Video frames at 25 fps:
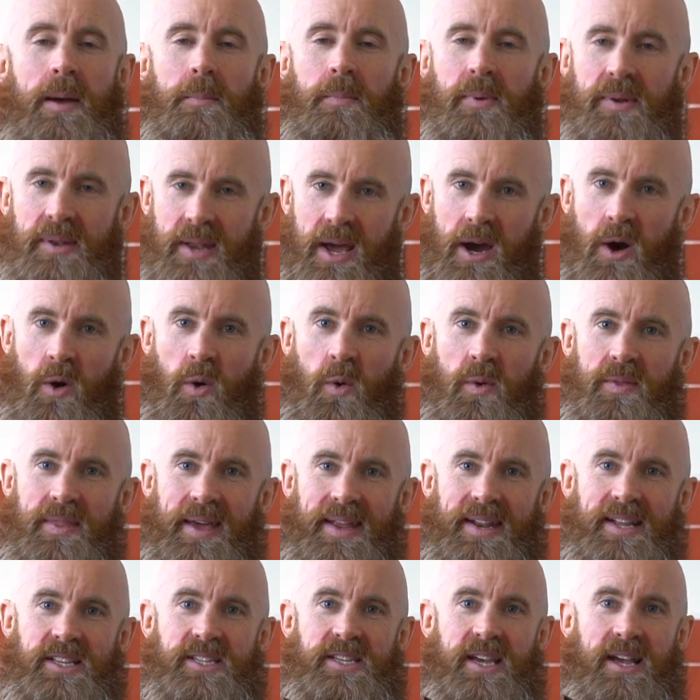but now
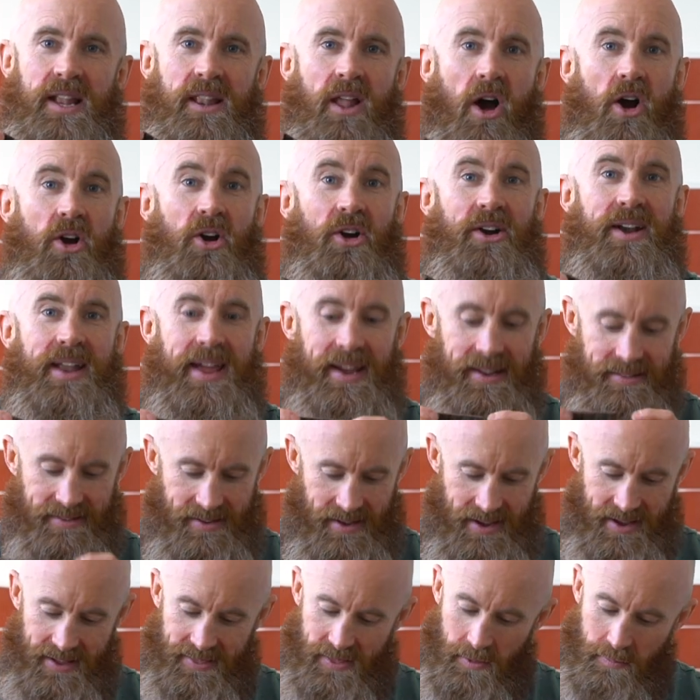that it's a longer length,